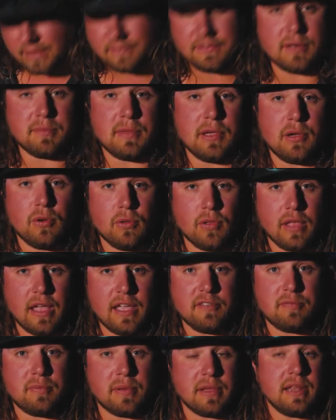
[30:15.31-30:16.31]
I've done my whole
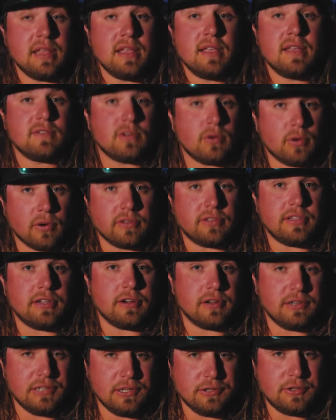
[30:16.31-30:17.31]
life, but of course
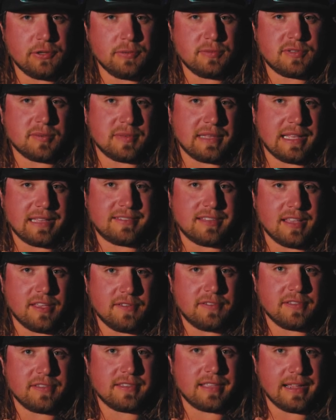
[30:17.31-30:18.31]
here on YouTube some of that
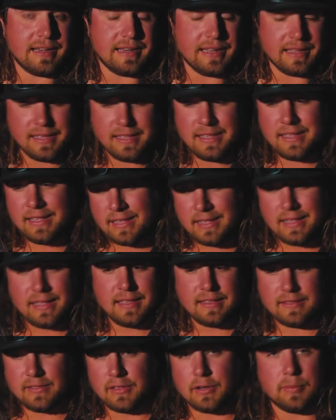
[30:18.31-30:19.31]
stuff is kind of
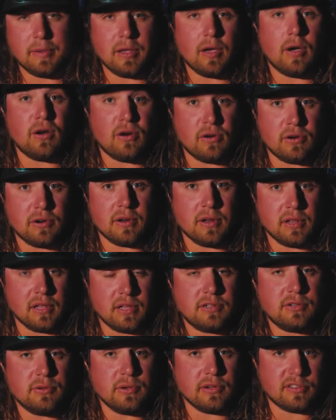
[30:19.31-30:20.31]
a little bit harder
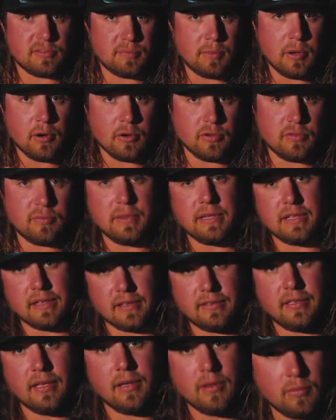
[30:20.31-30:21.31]
to, to expose
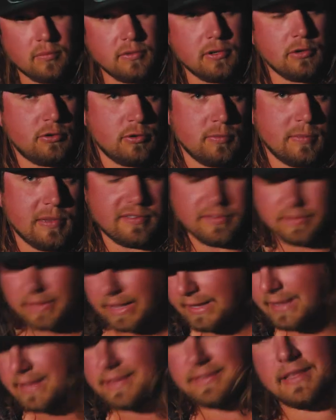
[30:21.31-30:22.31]
because YouTube doesn't
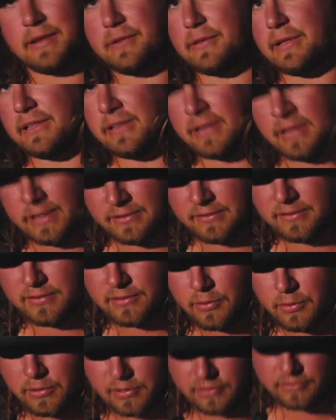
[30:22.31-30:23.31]
like it. They don't like guns,
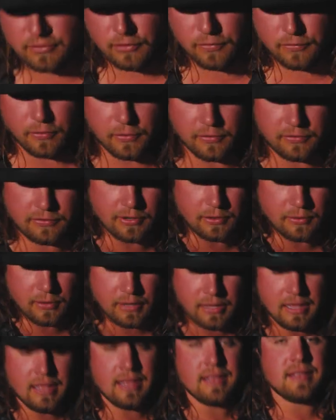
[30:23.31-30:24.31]
so on and so forth. So
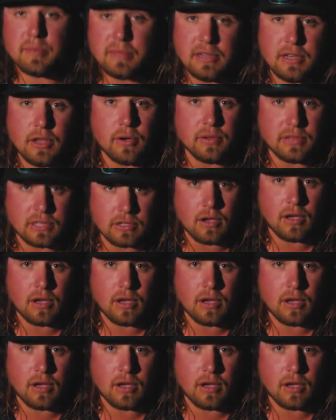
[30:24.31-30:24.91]
let me know in the